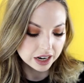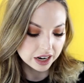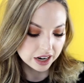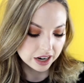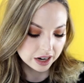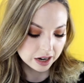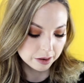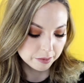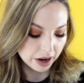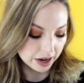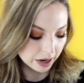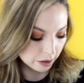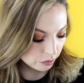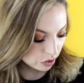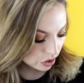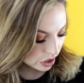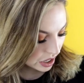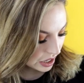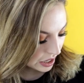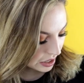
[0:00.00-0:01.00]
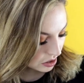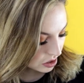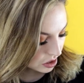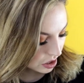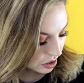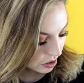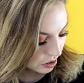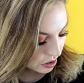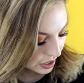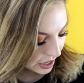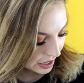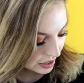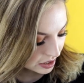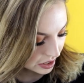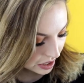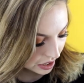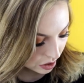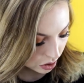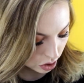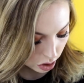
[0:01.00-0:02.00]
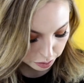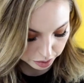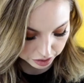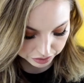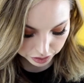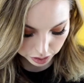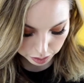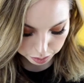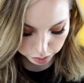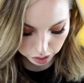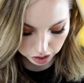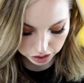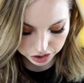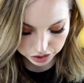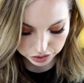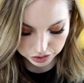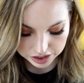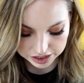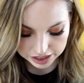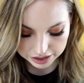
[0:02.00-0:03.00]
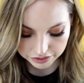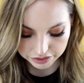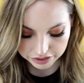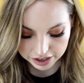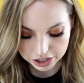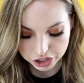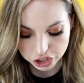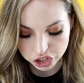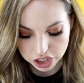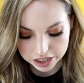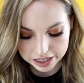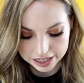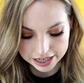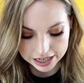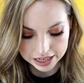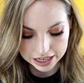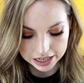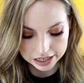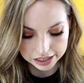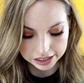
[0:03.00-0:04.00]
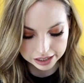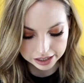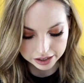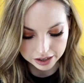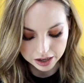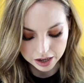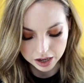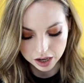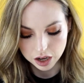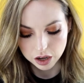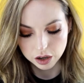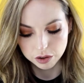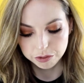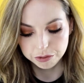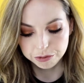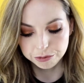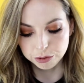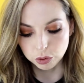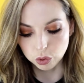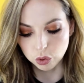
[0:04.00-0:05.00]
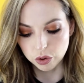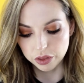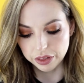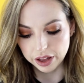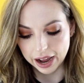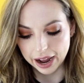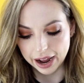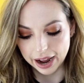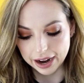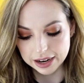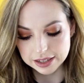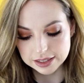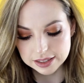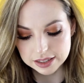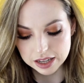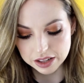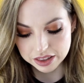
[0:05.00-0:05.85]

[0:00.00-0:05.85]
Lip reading: I am looking into getting a couple of other products eventually for that.